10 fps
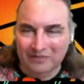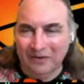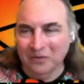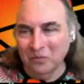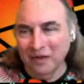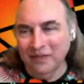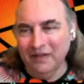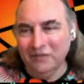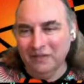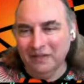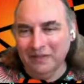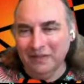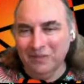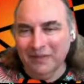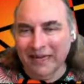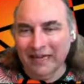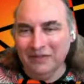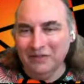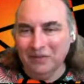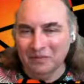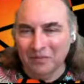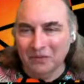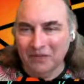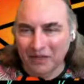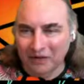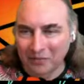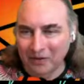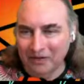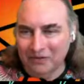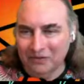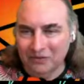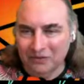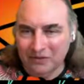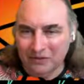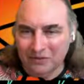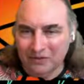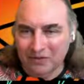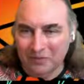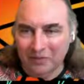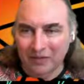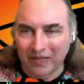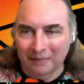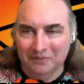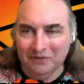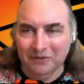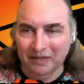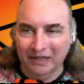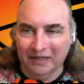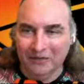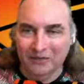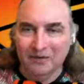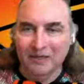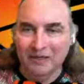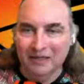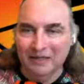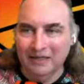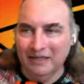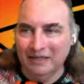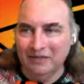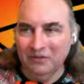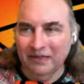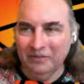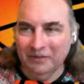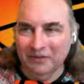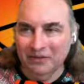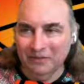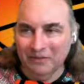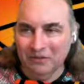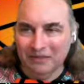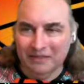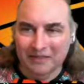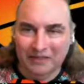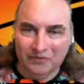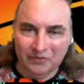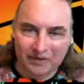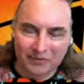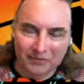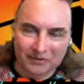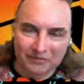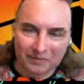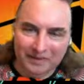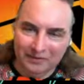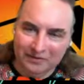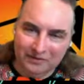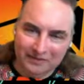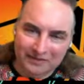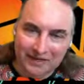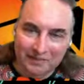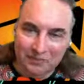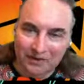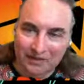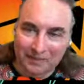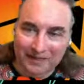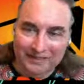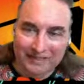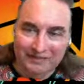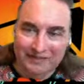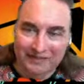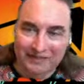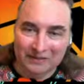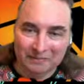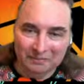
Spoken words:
fact, one of the interesting things we can do that most enterprise users don't do is we will absolutely let you connect to a network service or disconnect from a network service at any point in the last life cycle.